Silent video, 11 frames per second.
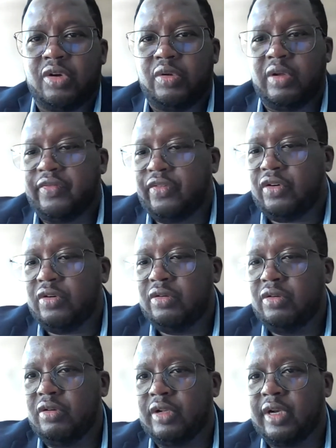on your
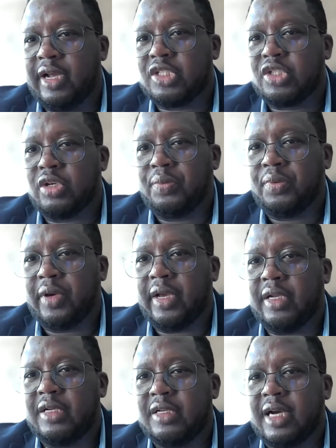phone, on your desktop,
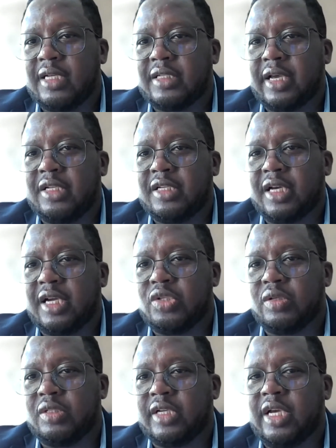and answer it
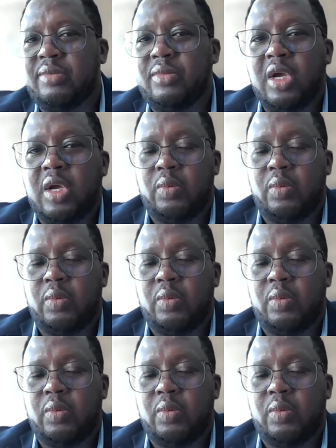at your time.